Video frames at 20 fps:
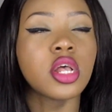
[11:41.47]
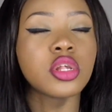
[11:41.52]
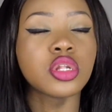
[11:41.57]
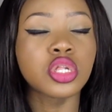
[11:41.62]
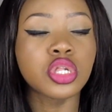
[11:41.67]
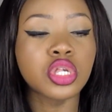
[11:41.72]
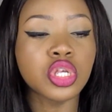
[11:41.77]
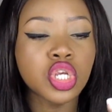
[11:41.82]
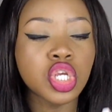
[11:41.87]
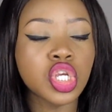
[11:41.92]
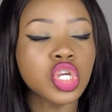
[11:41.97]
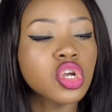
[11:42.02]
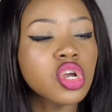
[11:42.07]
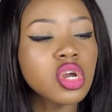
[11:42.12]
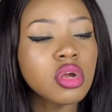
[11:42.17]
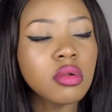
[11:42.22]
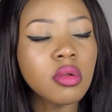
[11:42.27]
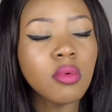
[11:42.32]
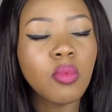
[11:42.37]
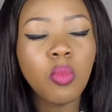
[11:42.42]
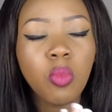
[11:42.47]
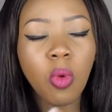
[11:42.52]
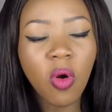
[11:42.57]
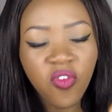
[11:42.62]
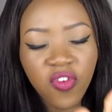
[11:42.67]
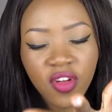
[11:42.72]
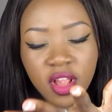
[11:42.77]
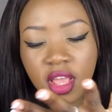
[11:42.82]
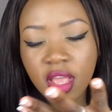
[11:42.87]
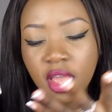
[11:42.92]
sugar and
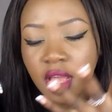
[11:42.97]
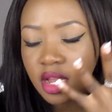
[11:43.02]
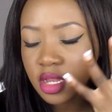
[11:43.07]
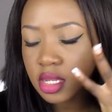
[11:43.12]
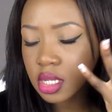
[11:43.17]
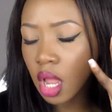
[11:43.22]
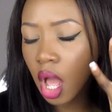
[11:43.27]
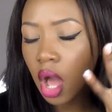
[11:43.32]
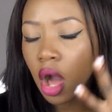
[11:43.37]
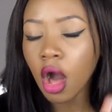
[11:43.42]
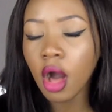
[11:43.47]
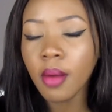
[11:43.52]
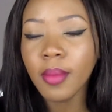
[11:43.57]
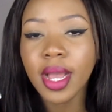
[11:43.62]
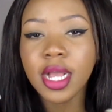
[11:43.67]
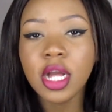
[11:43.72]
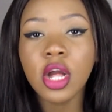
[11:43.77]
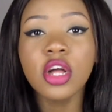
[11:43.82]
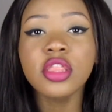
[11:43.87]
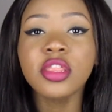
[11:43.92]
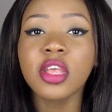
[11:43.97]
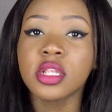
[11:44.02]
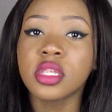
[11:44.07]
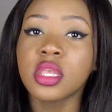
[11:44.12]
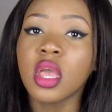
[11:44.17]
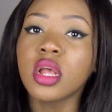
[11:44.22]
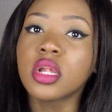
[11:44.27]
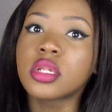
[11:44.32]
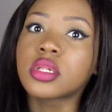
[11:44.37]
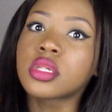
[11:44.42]
waffly, and oh my god, they
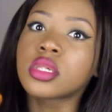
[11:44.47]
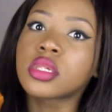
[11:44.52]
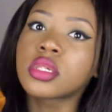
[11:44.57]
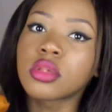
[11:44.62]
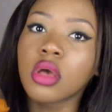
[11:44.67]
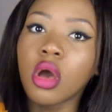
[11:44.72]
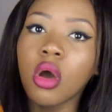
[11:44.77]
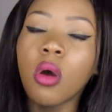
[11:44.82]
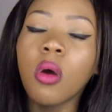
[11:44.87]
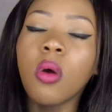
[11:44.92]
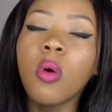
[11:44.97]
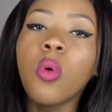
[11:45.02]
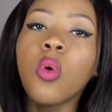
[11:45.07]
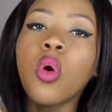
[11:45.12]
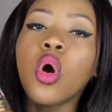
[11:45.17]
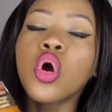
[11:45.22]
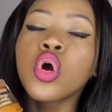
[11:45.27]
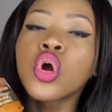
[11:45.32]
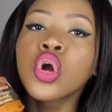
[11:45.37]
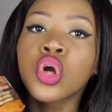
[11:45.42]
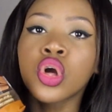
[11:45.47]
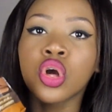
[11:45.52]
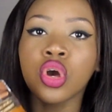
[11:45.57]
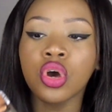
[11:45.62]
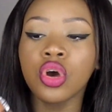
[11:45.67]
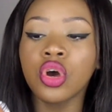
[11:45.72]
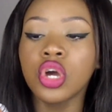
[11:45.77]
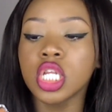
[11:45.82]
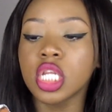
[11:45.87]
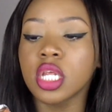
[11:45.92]
taste so
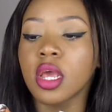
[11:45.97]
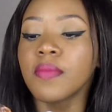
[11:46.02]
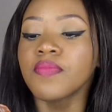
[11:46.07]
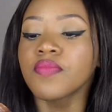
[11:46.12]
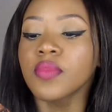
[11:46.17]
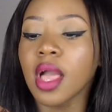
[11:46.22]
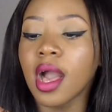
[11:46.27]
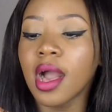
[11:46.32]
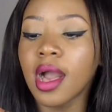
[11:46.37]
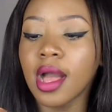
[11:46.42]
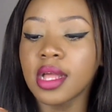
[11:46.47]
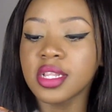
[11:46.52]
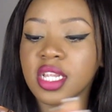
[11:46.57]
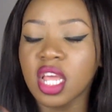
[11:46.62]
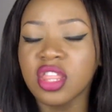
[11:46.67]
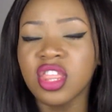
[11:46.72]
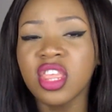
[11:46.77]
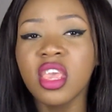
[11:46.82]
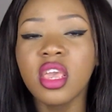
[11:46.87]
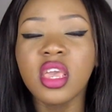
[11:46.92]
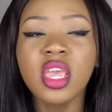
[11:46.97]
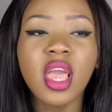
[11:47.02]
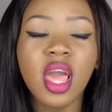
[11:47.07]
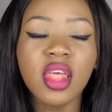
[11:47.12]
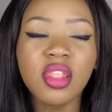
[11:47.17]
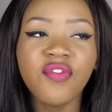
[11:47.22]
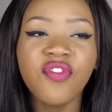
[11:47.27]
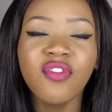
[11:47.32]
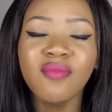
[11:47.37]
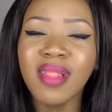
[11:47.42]
good. And I think you can
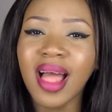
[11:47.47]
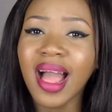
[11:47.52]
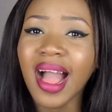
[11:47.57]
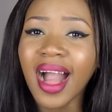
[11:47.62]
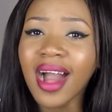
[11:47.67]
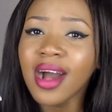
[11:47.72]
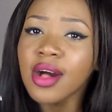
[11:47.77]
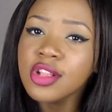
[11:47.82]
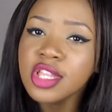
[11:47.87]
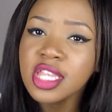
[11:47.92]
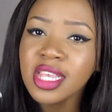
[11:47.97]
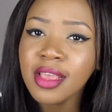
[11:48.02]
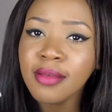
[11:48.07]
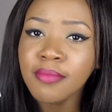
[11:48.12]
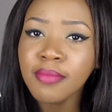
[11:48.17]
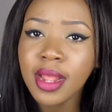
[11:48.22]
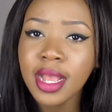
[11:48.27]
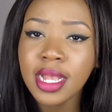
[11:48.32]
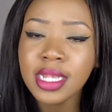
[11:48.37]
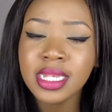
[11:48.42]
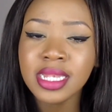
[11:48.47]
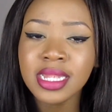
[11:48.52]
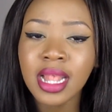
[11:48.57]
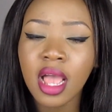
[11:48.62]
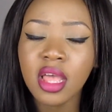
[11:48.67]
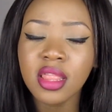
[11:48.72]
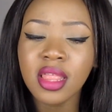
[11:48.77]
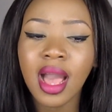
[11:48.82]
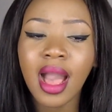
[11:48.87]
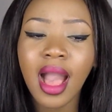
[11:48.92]
get them from like Aldi and places
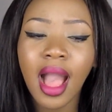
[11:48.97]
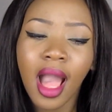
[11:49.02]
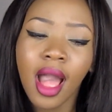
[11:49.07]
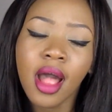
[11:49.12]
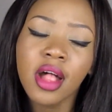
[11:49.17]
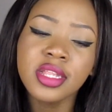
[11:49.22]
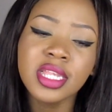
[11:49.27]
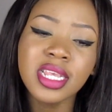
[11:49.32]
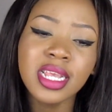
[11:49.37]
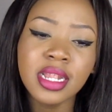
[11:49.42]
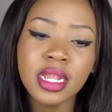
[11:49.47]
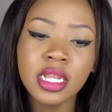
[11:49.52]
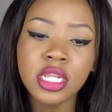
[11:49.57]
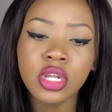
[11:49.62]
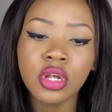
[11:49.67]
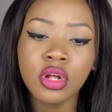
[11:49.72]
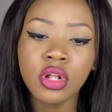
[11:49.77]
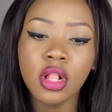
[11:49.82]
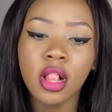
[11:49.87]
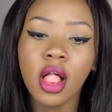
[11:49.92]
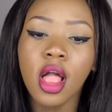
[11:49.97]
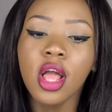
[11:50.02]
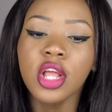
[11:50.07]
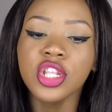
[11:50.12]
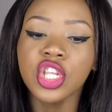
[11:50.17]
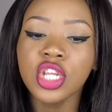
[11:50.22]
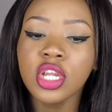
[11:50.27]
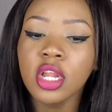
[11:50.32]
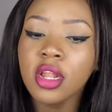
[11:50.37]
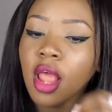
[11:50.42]
like that. Aldi, Lidl,
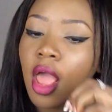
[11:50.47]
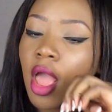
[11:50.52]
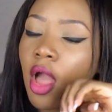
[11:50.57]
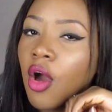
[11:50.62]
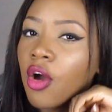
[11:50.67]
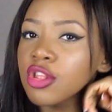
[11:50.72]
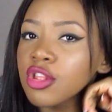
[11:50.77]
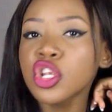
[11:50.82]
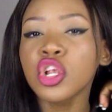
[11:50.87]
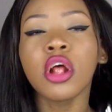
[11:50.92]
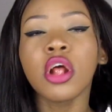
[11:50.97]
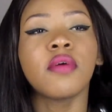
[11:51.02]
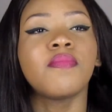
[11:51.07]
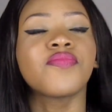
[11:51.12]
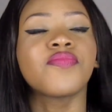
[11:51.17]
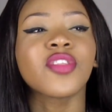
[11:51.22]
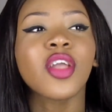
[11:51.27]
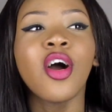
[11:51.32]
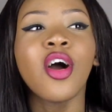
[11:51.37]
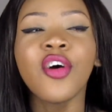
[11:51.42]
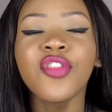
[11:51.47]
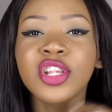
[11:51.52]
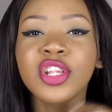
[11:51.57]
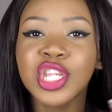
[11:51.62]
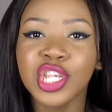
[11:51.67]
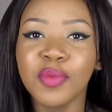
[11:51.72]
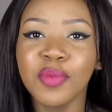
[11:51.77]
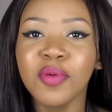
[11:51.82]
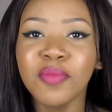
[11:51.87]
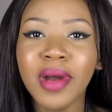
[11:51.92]
do you know, like all the
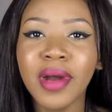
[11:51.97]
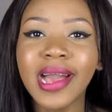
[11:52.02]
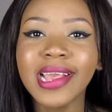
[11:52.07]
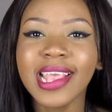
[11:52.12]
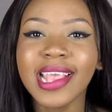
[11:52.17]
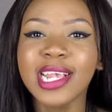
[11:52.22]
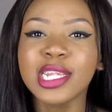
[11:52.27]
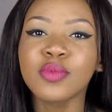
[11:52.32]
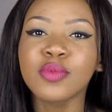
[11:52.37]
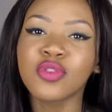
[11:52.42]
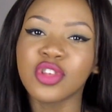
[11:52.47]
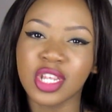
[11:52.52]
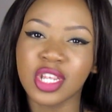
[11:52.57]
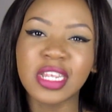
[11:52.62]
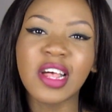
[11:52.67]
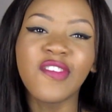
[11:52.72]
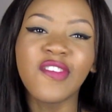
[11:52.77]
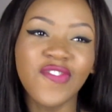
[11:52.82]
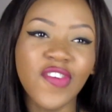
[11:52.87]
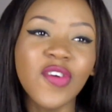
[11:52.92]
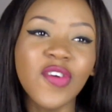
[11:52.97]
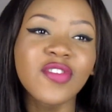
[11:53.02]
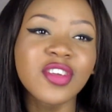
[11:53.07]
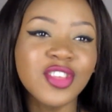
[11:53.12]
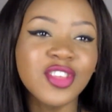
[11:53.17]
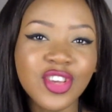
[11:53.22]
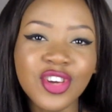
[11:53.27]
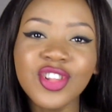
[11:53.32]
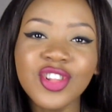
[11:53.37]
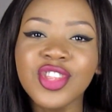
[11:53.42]
supermarkets which sell
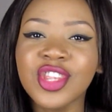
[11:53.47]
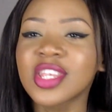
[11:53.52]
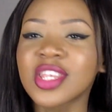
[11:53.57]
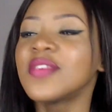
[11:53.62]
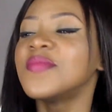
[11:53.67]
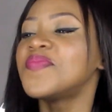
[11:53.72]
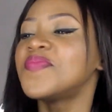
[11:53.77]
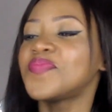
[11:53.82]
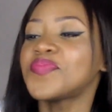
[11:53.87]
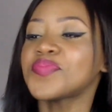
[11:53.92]
foreign goods,